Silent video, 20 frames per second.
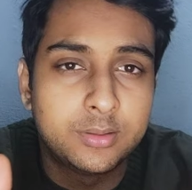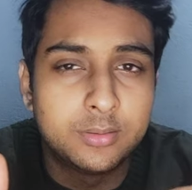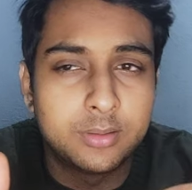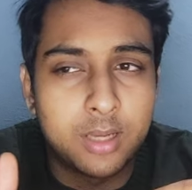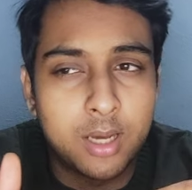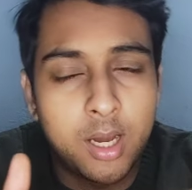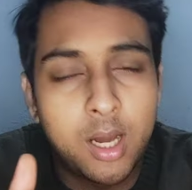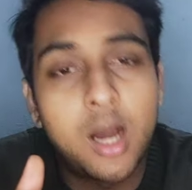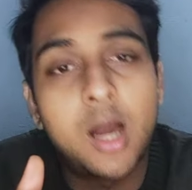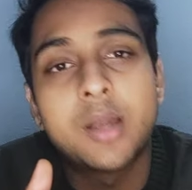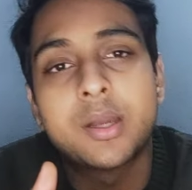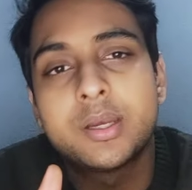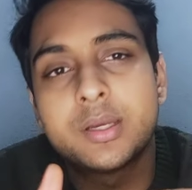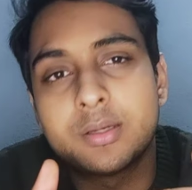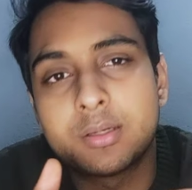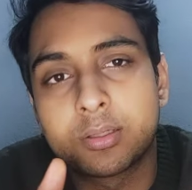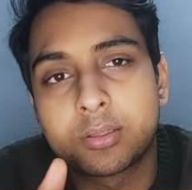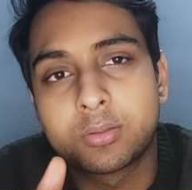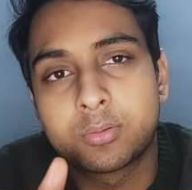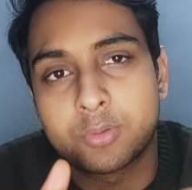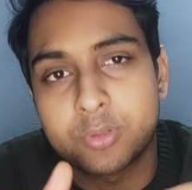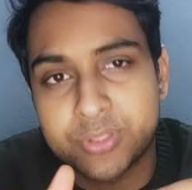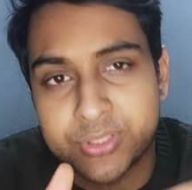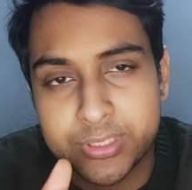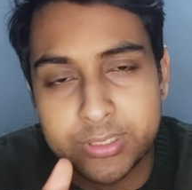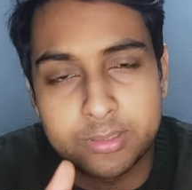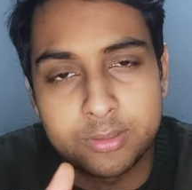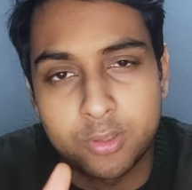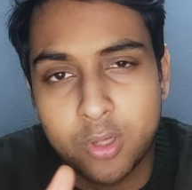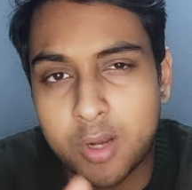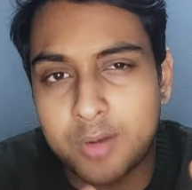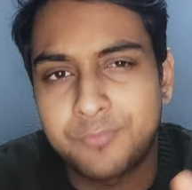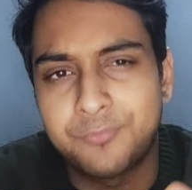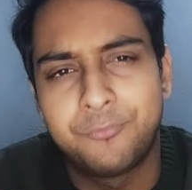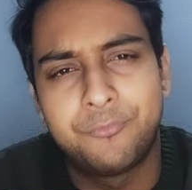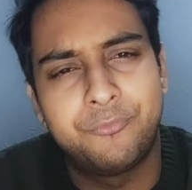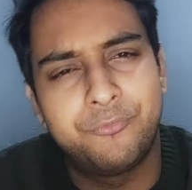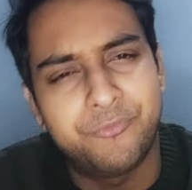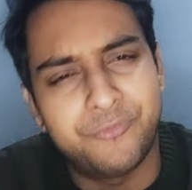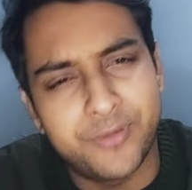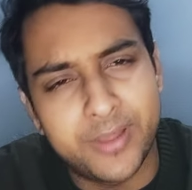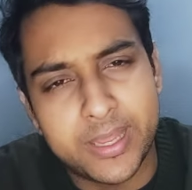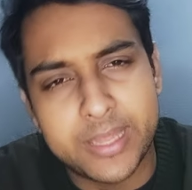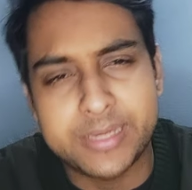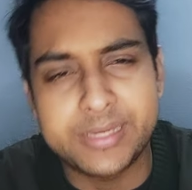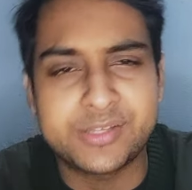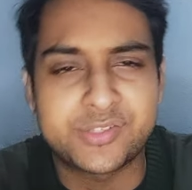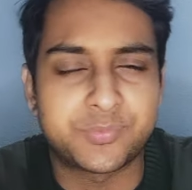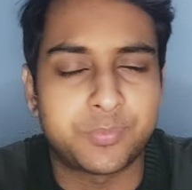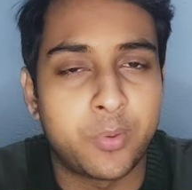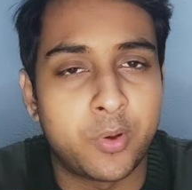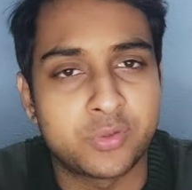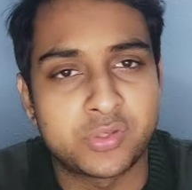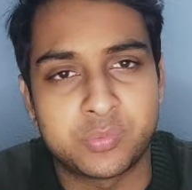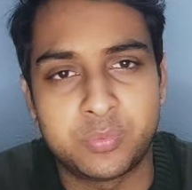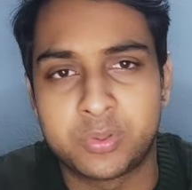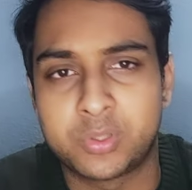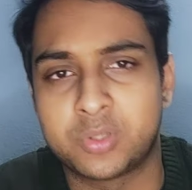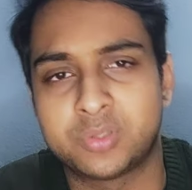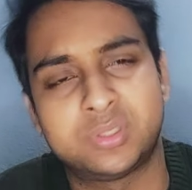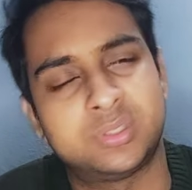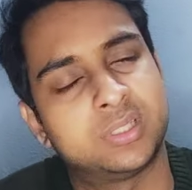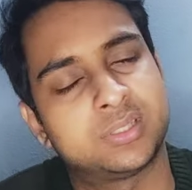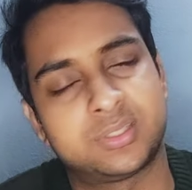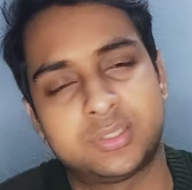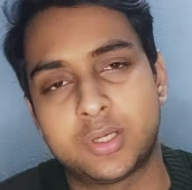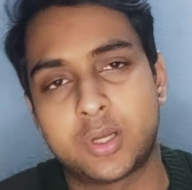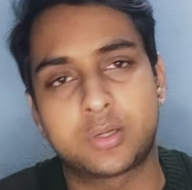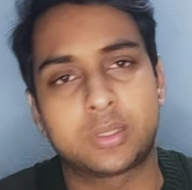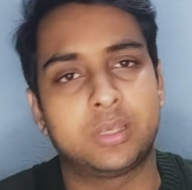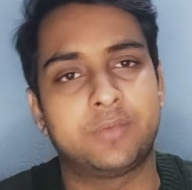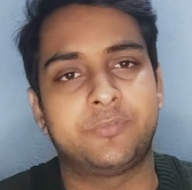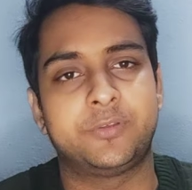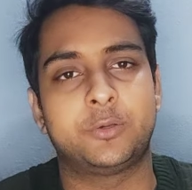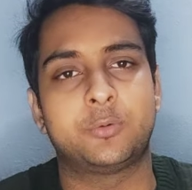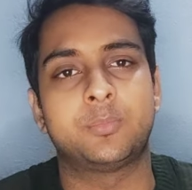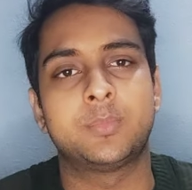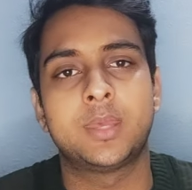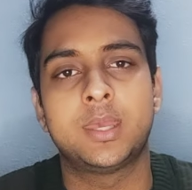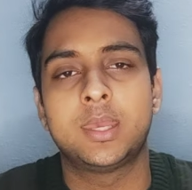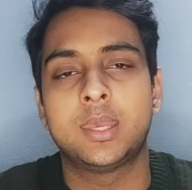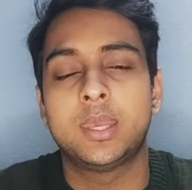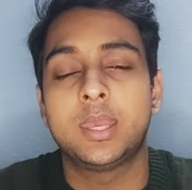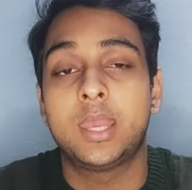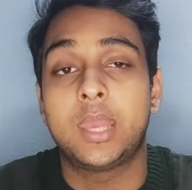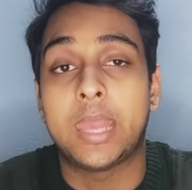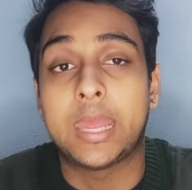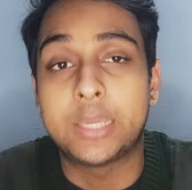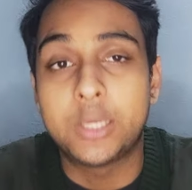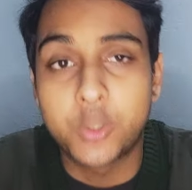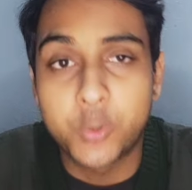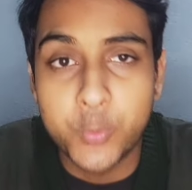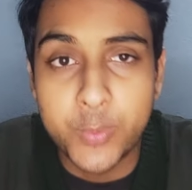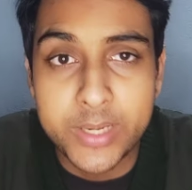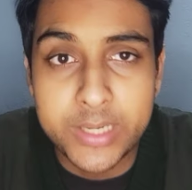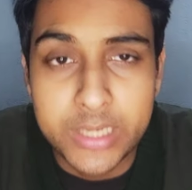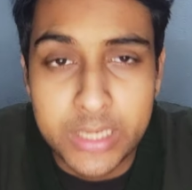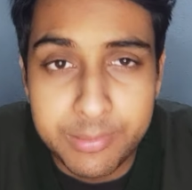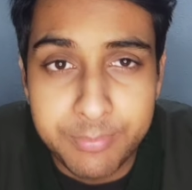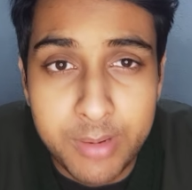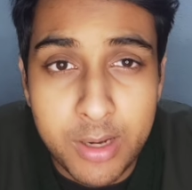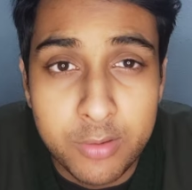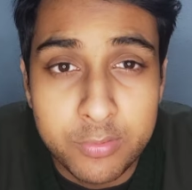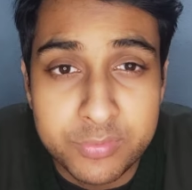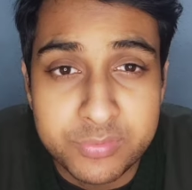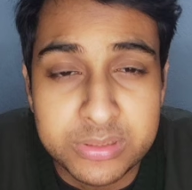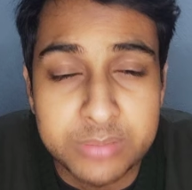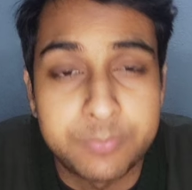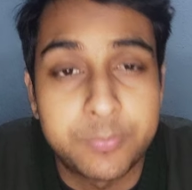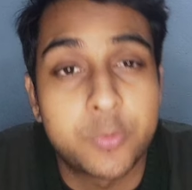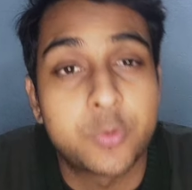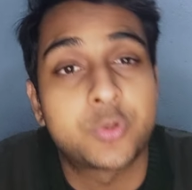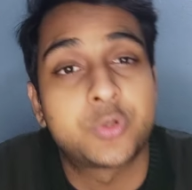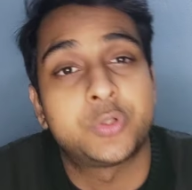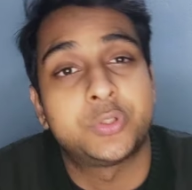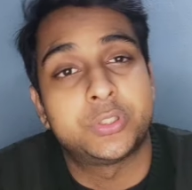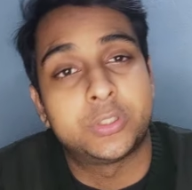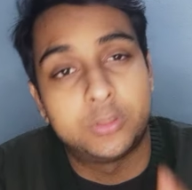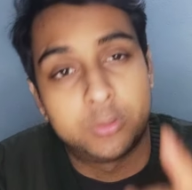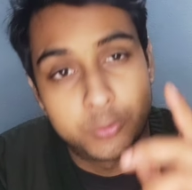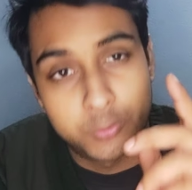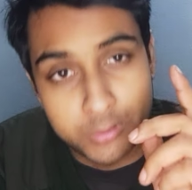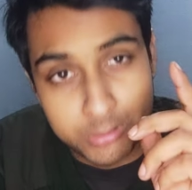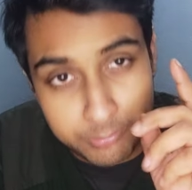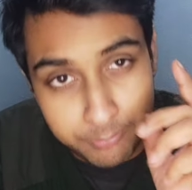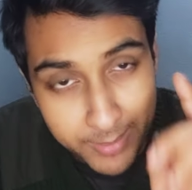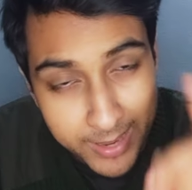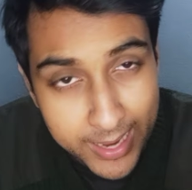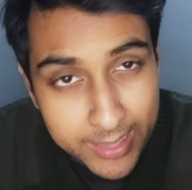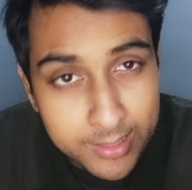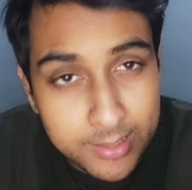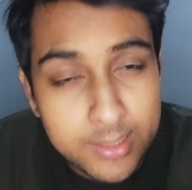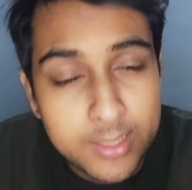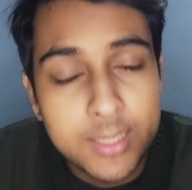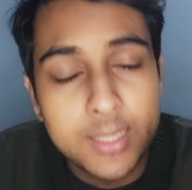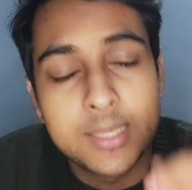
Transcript: hardened cushion, not very sponge, because it does not give you adequate amount of support to your lower back.